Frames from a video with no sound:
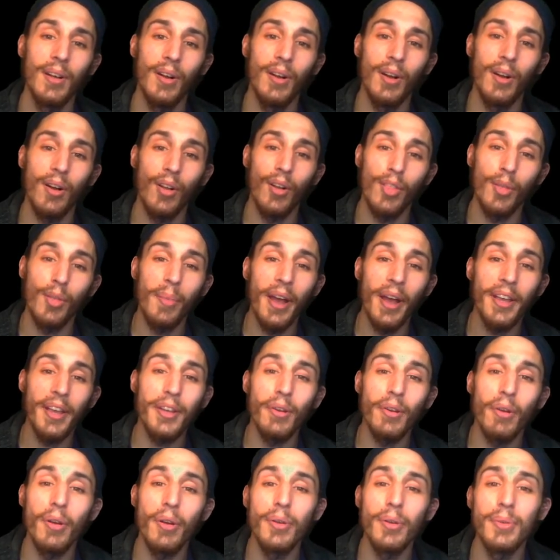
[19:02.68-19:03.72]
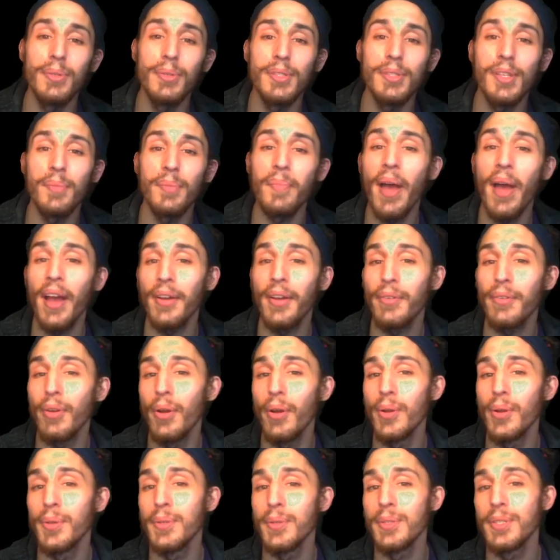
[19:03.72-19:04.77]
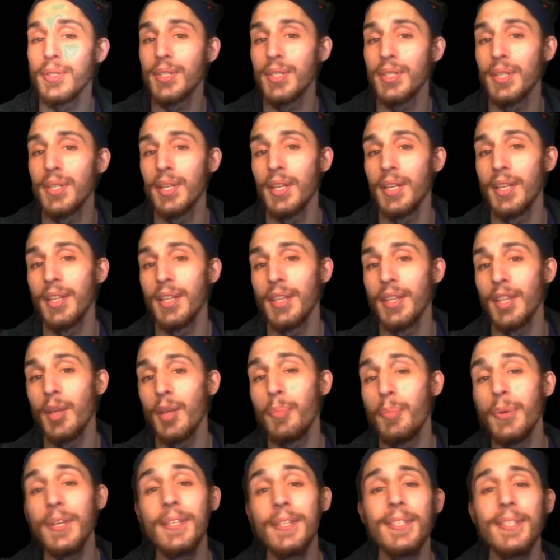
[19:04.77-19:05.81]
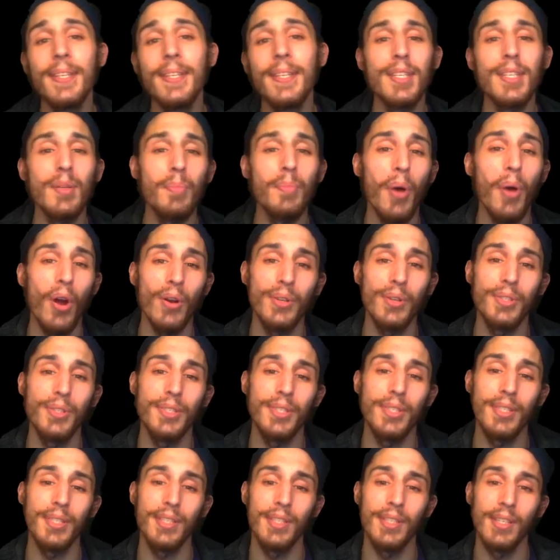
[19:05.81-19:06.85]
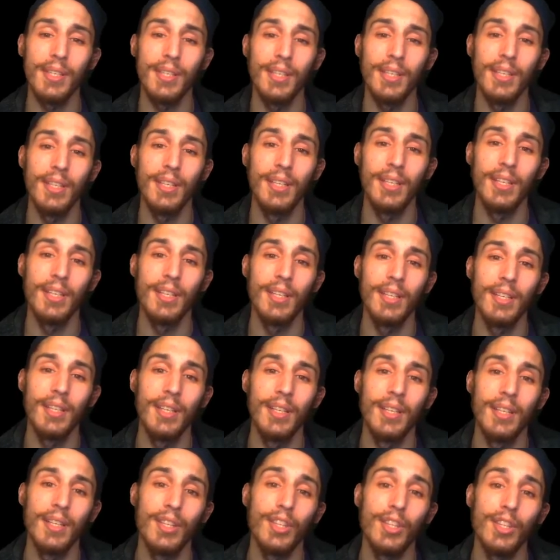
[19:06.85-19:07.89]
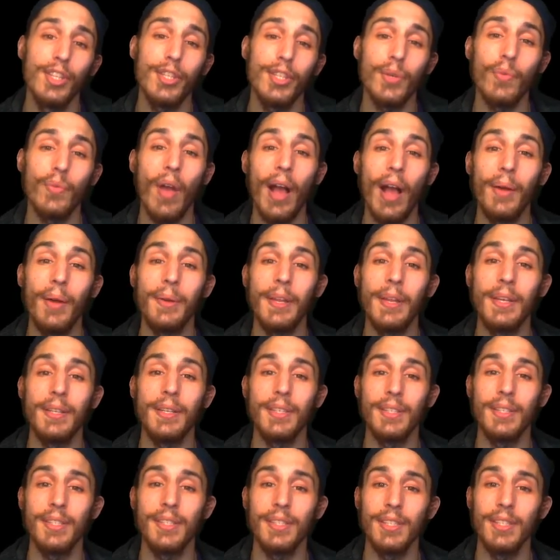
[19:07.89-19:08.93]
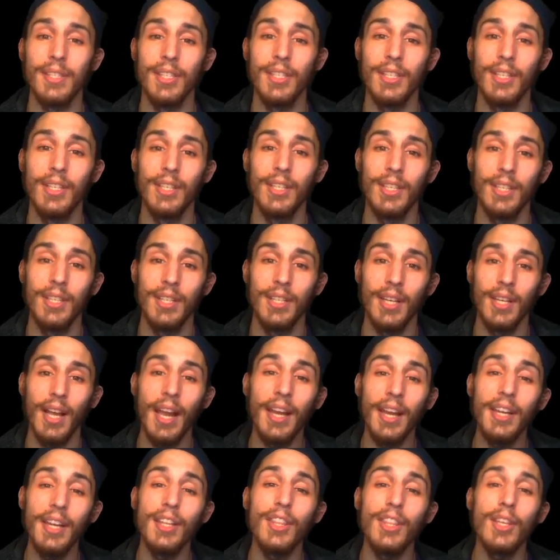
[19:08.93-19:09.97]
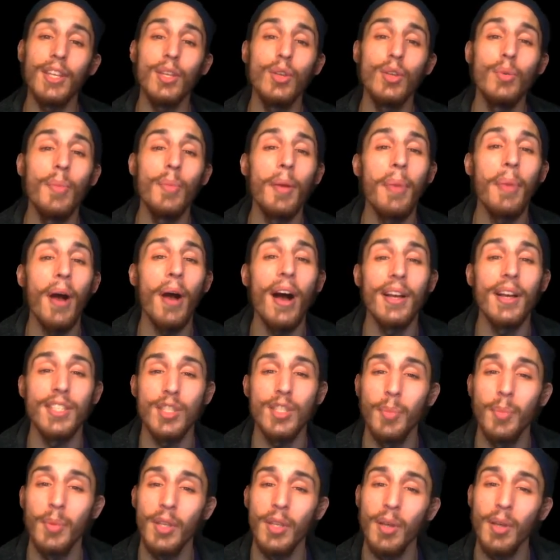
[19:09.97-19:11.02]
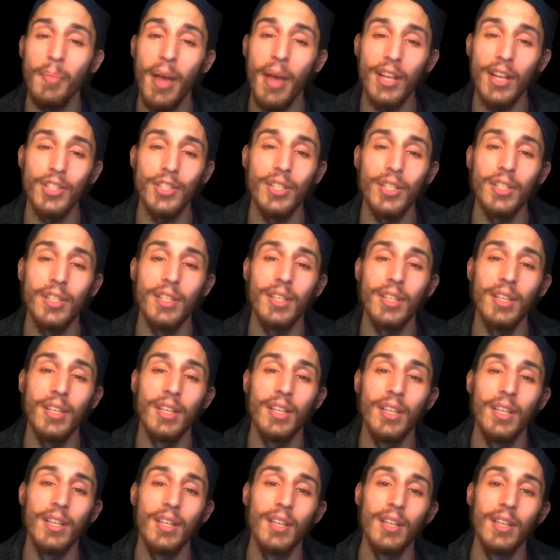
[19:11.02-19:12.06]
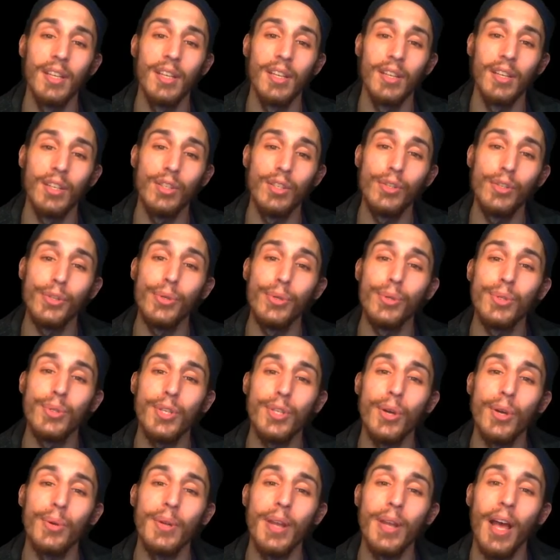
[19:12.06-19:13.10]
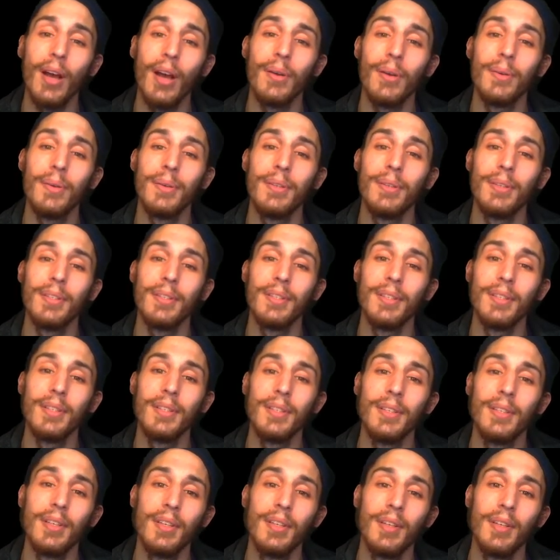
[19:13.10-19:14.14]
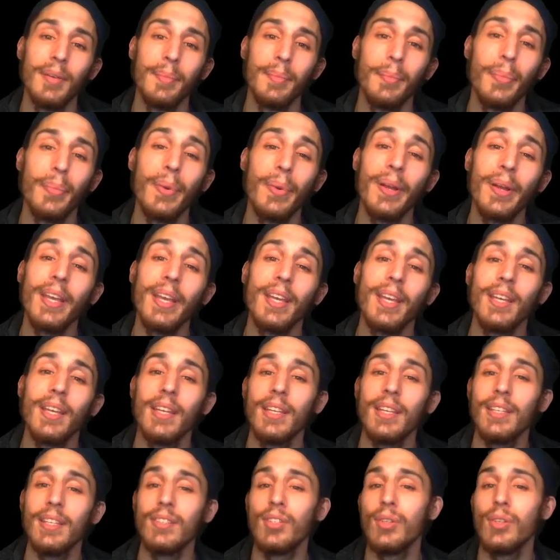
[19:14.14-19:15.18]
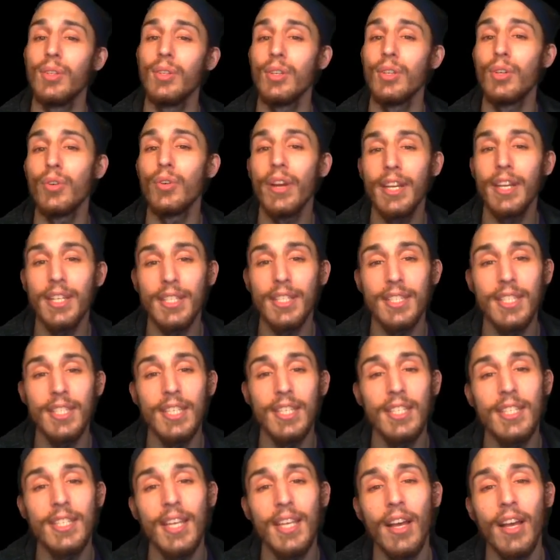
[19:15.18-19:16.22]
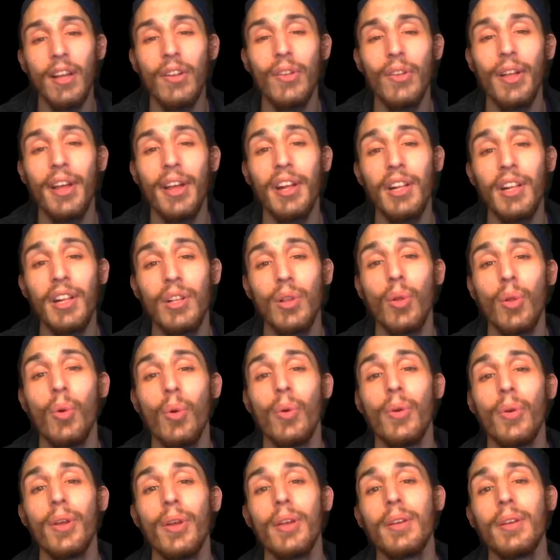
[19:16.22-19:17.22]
all the micros and macros, the pieces and parts, the surroundings, anything you may possibly imagine, do so now, bringing it into the greatest detail and glory.